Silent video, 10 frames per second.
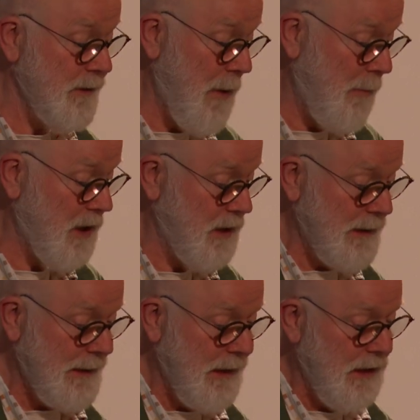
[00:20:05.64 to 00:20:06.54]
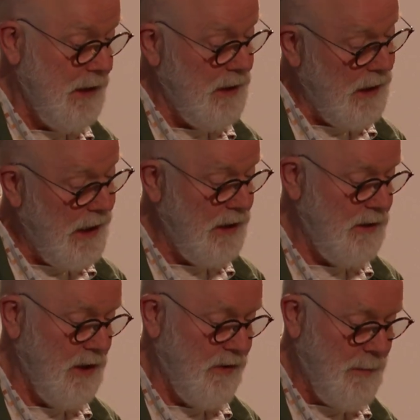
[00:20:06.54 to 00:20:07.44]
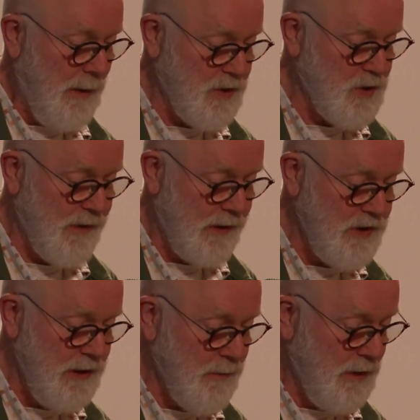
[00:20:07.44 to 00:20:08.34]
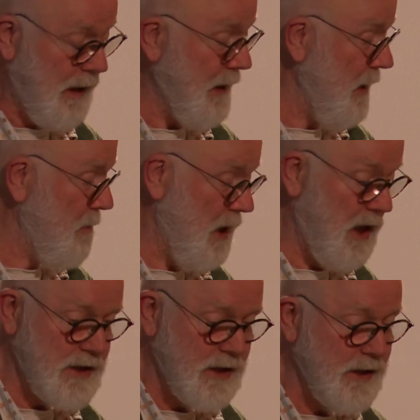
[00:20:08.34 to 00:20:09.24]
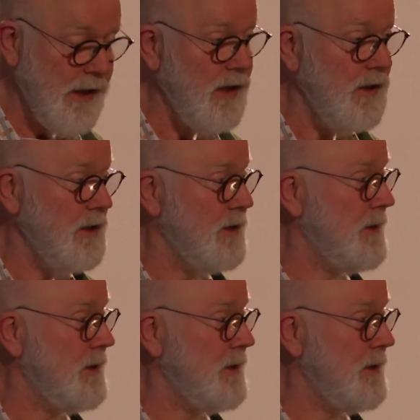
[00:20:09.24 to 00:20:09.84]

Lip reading: remember, like the other members of our team, I am hard-headed.